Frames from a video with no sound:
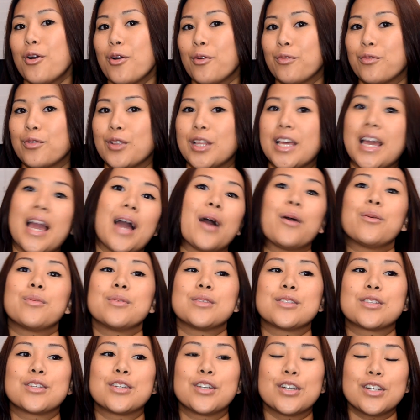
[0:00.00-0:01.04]
Hopefully I
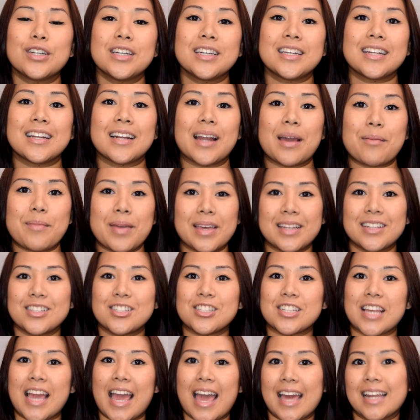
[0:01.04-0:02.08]
was good and I
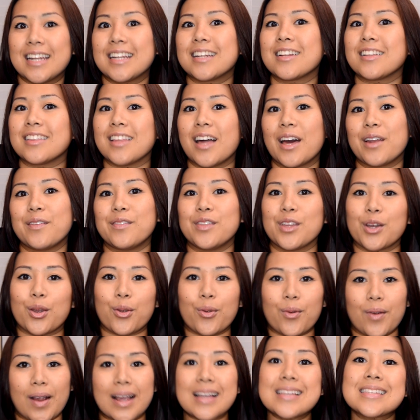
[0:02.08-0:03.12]
managed to edit a lot of the
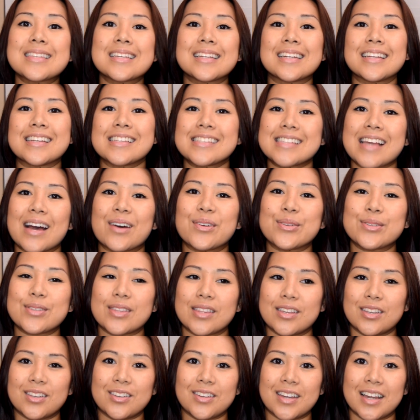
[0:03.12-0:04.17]
craziness out so
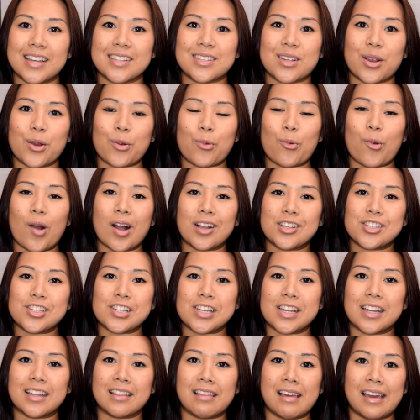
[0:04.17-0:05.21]
that you guys aren't
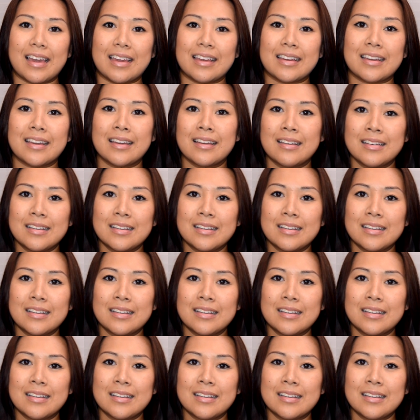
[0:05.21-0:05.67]
watching like